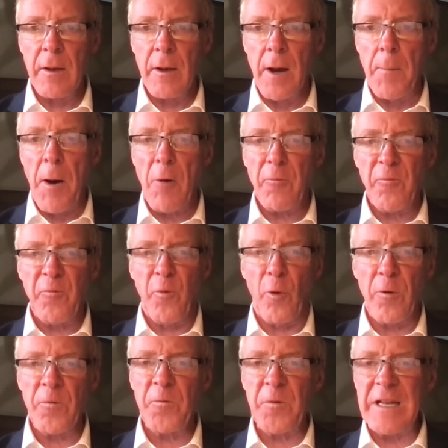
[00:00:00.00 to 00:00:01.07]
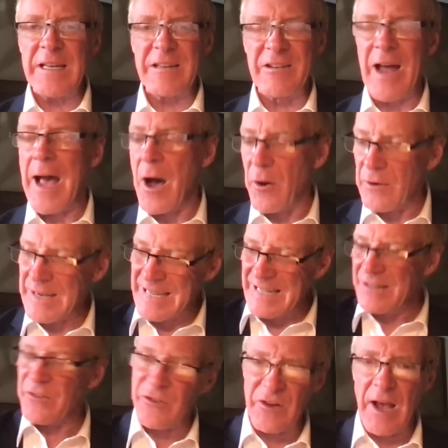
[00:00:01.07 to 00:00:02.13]
about four feet down
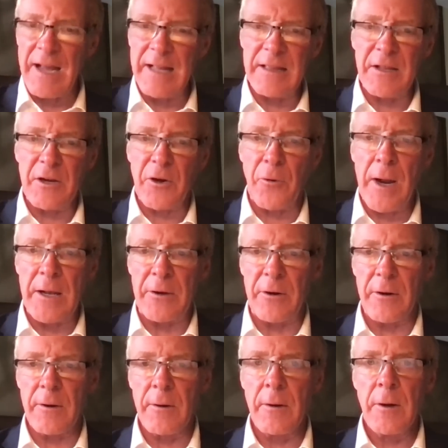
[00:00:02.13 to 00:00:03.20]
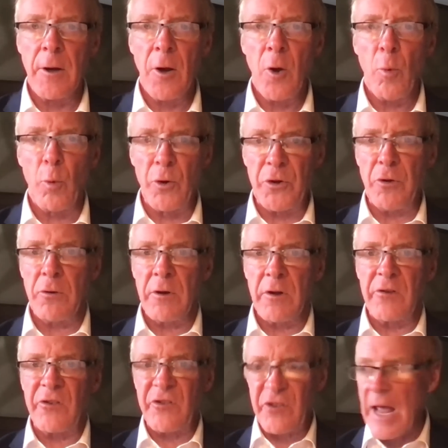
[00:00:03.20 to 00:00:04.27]
inside the crater, where you
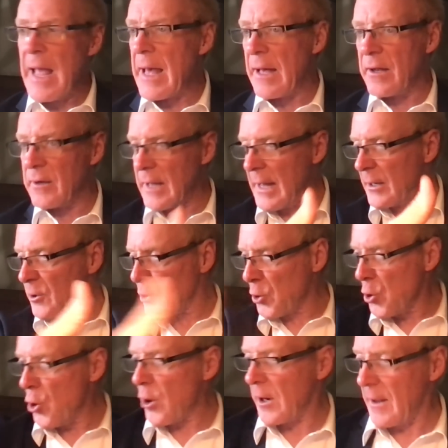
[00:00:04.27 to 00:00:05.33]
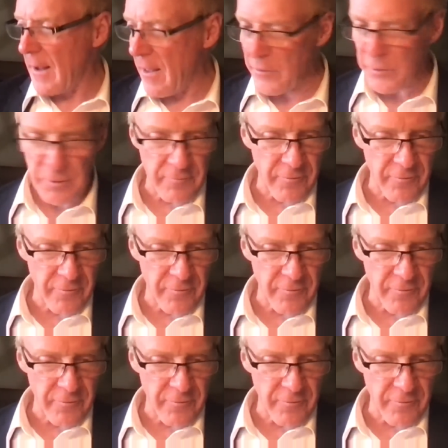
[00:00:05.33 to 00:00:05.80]
could stand and look at the